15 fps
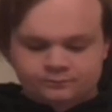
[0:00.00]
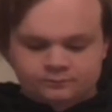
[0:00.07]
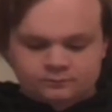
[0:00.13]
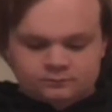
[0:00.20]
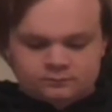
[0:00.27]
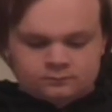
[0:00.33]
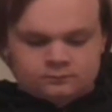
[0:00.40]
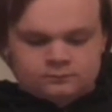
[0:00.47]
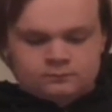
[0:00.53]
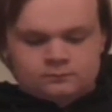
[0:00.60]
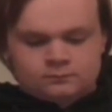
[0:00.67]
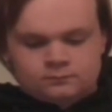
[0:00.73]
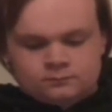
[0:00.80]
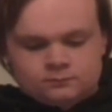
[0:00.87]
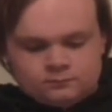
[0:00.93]

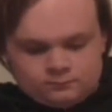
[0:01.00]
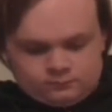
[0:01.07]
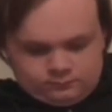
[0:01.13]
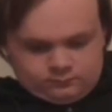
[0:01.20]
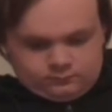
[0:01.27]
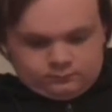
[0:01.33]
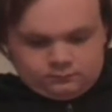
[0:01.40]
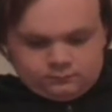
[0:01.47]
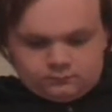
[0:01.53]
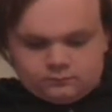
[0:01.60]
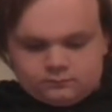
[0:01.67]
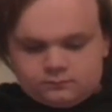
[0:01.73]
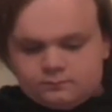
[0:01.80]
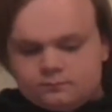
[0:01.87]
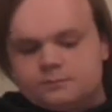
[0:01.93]

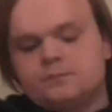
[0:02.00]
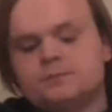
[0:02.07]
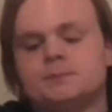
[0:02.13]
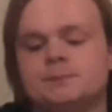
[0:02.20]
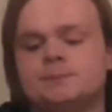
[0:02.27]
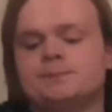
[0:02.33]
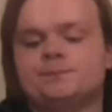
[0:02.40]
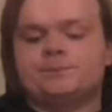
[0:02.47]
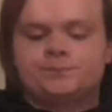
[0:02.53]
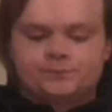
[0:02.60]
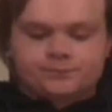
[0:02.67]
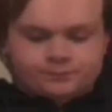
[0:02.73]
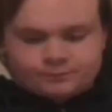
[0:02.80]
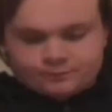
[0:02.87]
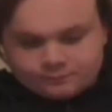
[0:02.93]

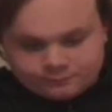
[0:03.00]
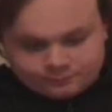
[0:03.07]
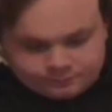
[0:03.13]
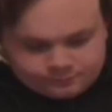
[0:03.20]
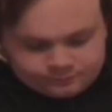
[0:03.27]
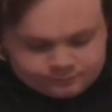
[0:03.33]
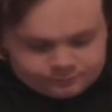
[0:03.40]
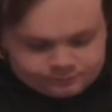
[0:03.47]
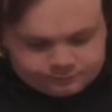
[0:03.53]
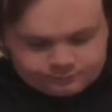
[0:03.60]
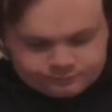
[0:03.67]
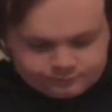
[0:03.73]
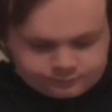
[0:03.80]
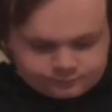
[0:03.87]
Nobody speaks.